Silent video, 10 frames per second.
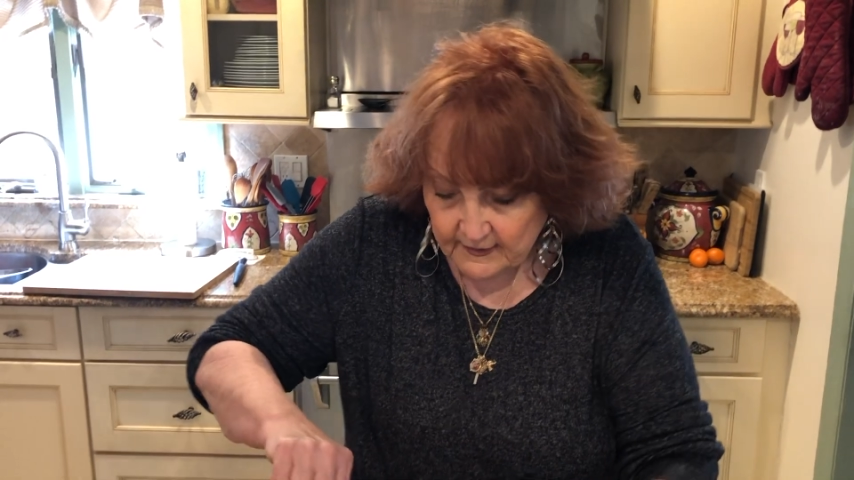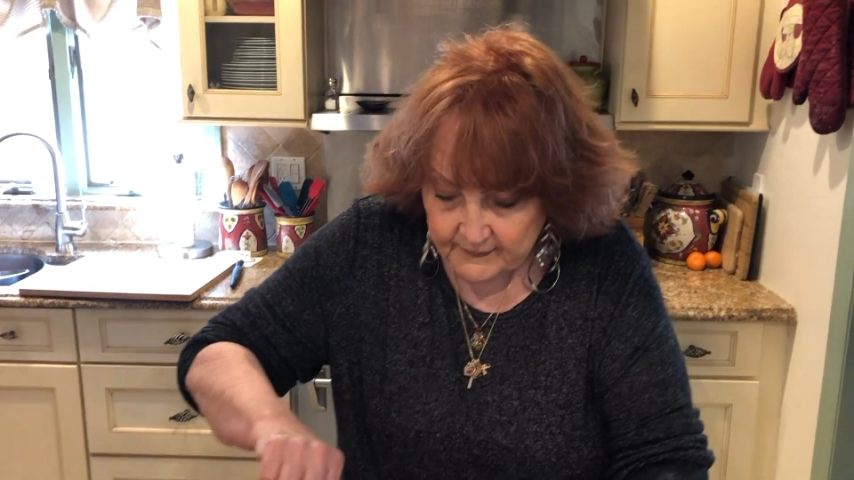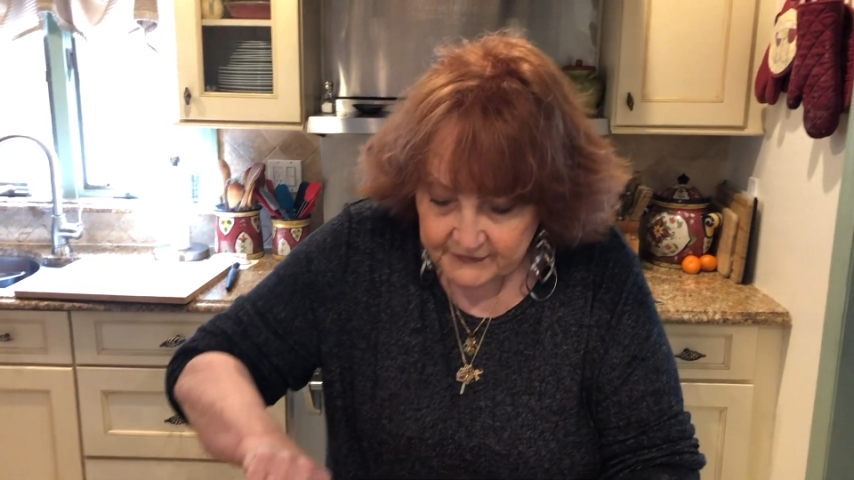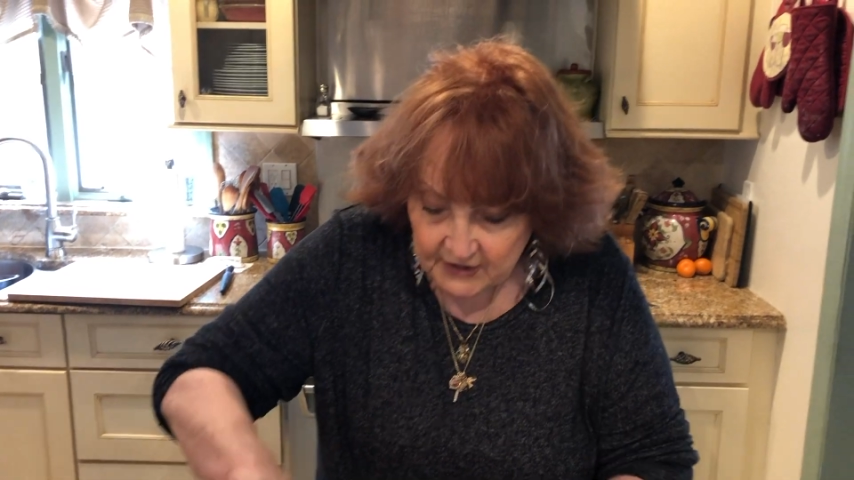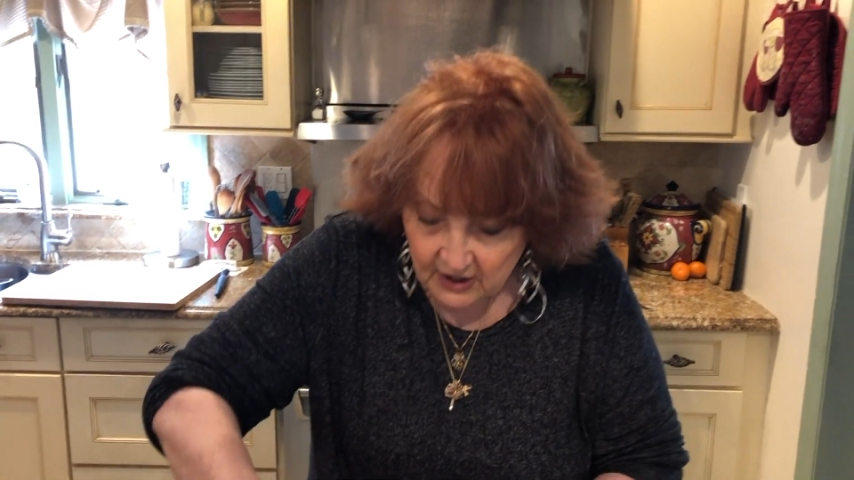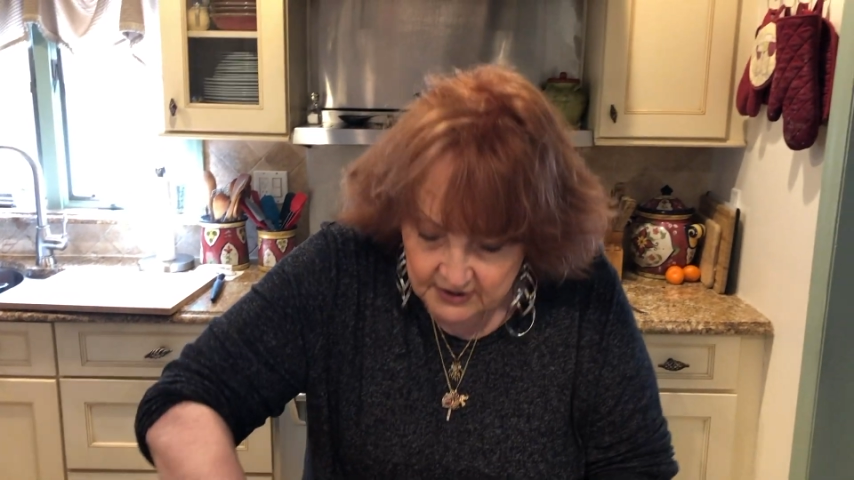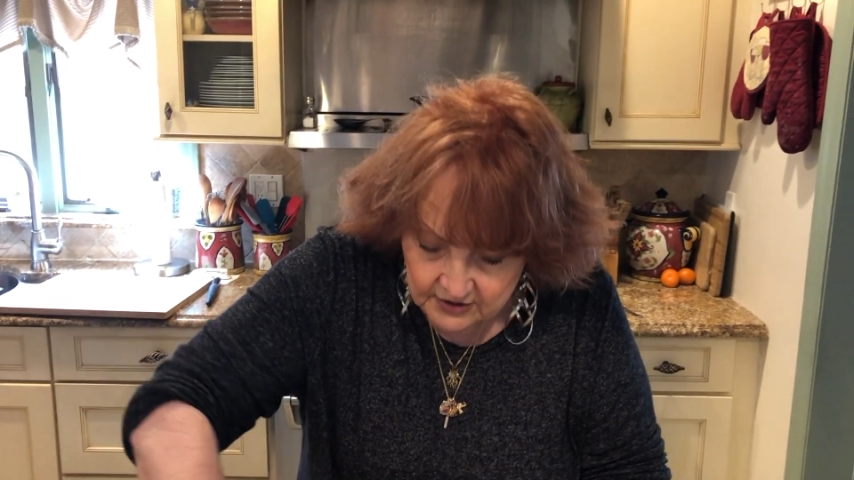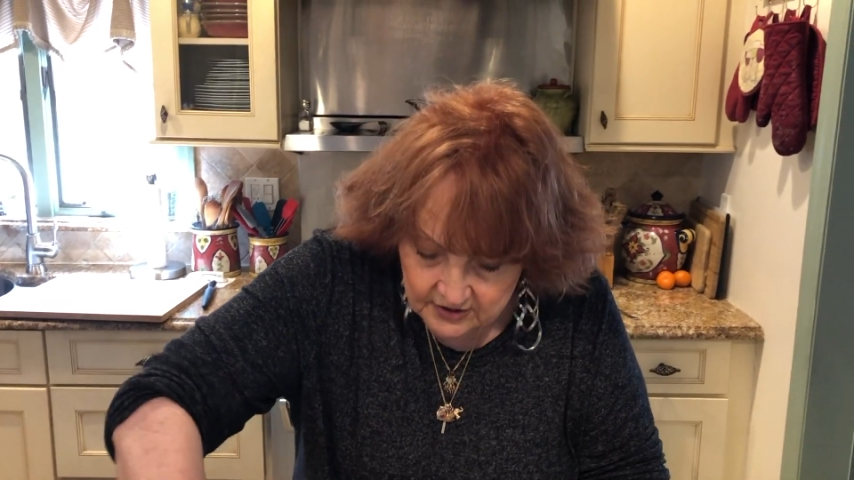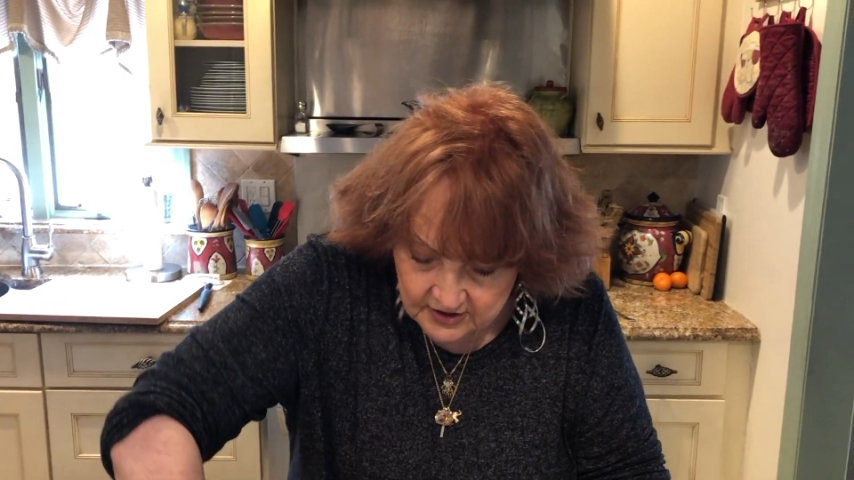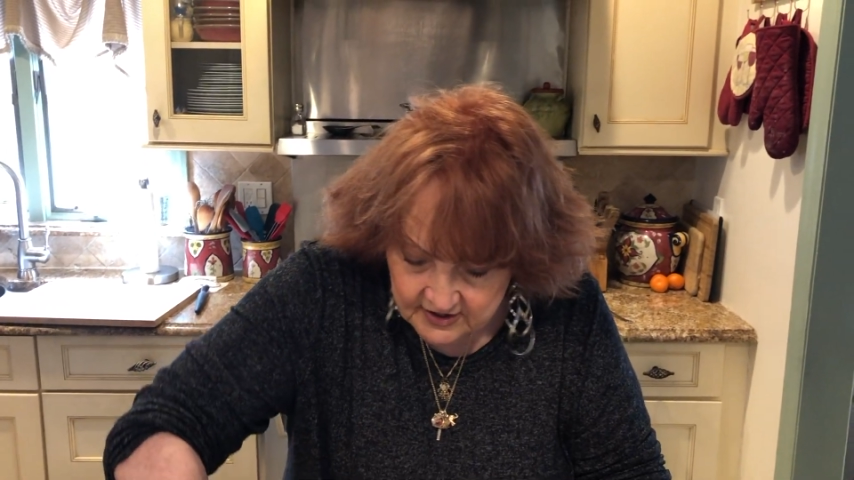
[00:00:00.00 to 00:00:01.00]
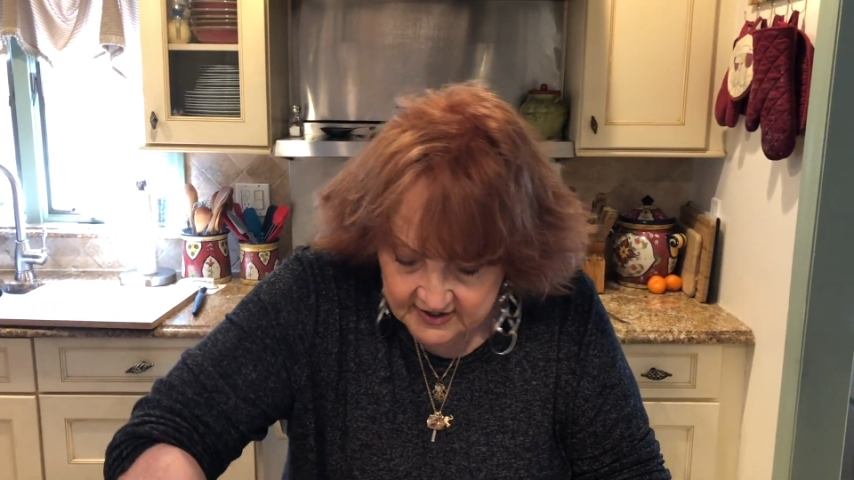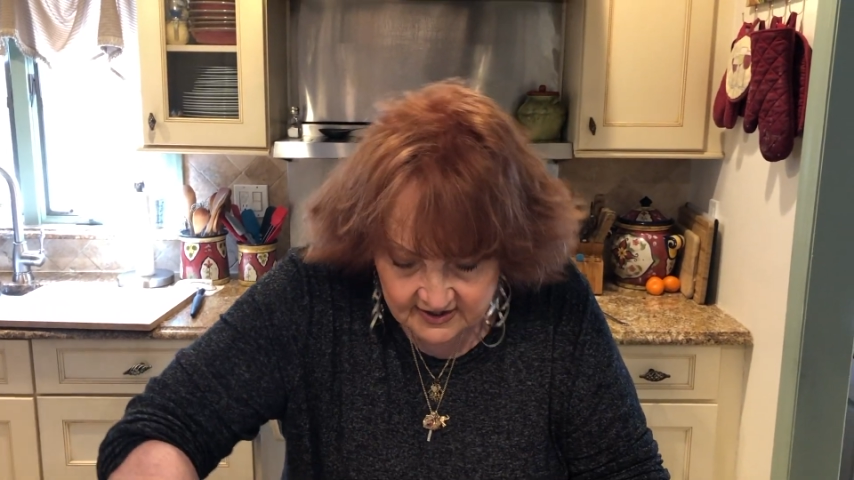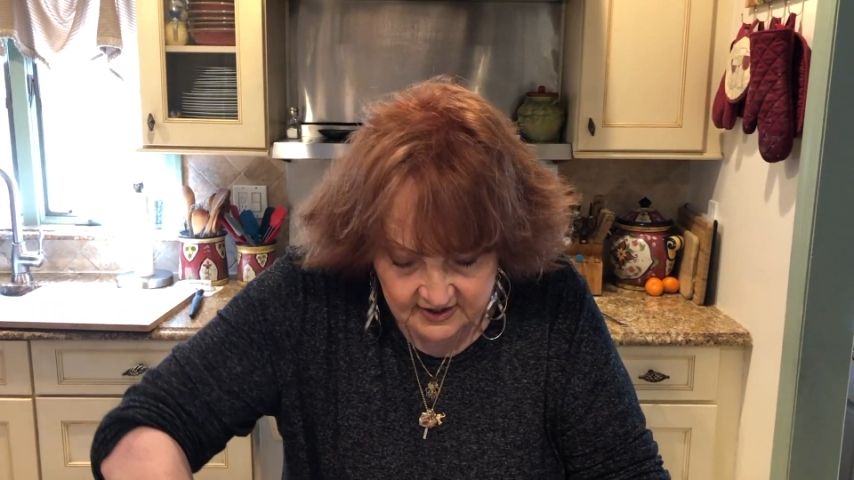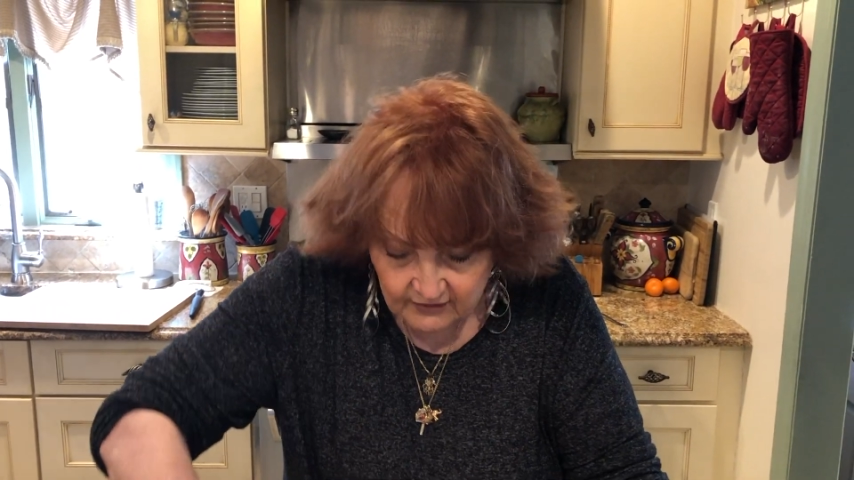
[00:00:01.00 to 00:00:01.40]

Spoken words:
The onions, the